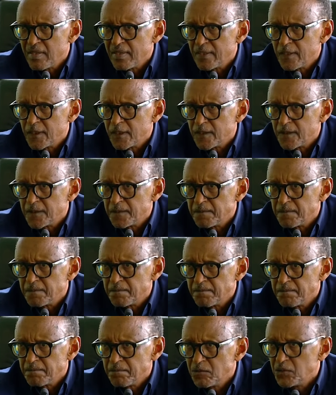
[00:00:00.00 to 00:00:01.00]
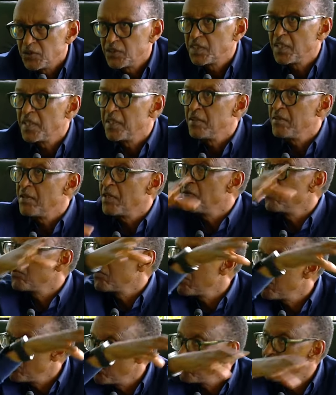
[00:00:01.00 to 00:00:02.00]
um, said they
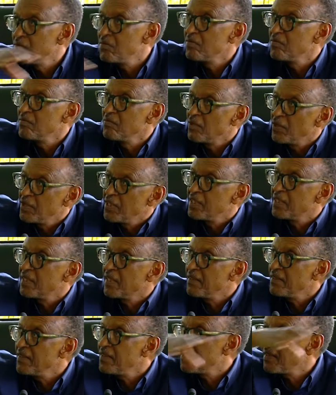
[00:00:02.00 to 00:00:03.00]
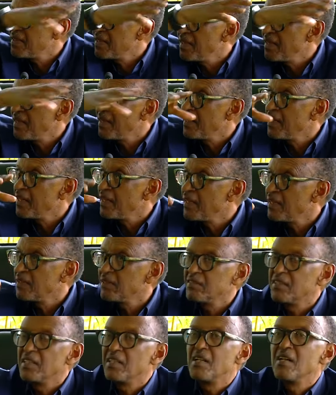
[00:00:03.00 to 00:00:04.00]
should monitor this
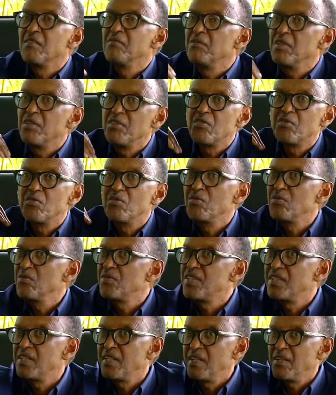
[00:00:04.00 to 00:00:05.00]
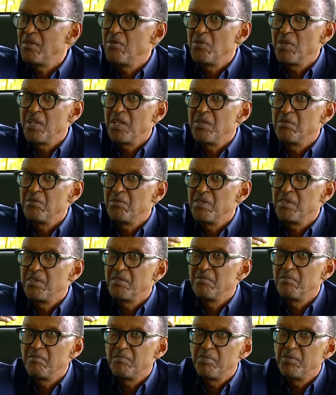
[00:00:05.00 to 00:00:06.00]
area. The government should stay where
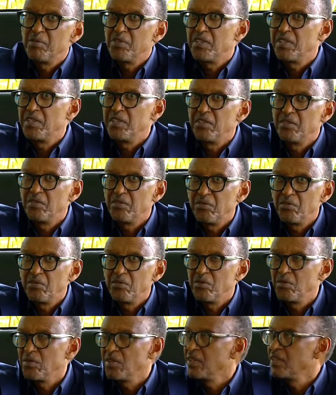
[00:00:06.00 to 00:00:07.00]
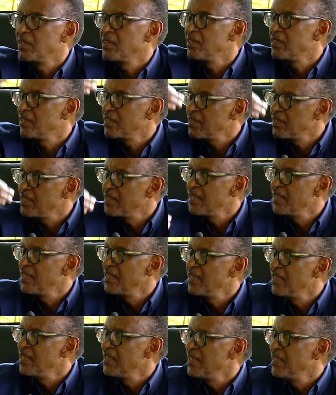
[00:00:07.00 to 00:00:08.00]
we pushed it to, and
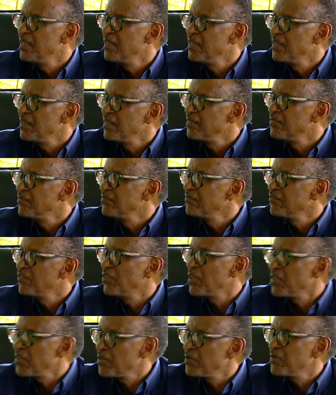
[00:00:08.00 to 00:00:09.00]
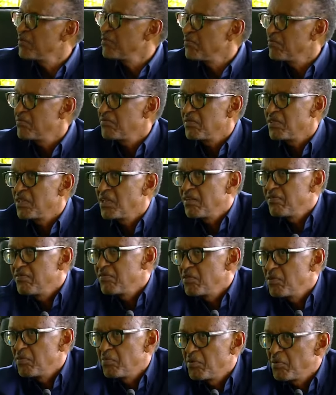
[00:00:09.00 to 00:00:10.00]
for us, we have
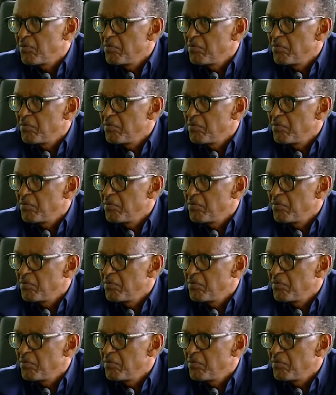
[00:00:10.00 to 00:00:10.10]
no